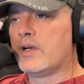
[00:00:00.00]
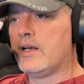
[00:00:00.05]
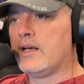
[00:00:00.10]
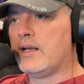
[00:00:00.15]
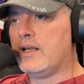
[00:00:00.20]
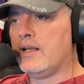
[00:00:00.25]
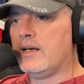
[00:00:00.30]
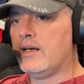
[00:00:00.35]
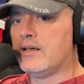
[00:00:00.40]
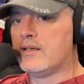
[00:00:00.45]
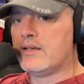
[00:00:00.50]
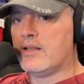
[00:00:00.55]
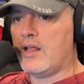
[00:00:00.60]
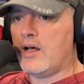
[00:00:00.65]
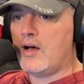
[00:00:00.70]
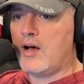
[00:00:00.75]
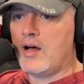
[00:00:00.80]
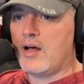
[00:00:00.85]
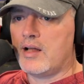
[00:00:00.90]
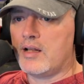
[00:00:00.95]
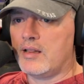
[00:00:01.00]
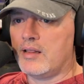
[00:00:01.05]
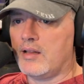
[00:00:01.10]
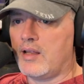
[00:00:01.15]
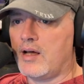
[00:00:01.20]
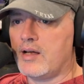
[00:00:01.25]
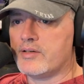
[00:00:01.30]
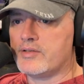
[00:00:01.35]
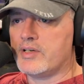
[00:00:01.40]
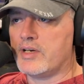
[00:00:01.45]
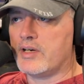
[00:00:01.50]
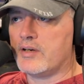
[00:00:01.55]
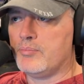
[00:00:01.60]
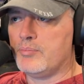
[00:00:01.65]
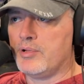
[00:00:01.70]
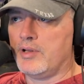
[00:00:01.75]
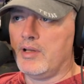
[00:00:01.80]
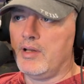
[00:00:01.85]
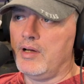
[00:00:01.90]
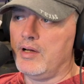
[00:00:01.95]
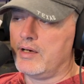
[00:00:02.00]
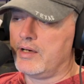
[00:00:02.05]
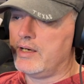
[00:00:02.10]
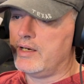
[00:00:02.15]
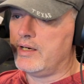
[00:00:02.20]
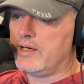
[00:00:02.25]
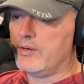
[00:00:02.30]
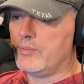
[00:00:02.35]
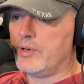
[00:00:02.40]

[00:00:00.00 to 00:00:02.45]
to get into the Hot Logic plug. Here we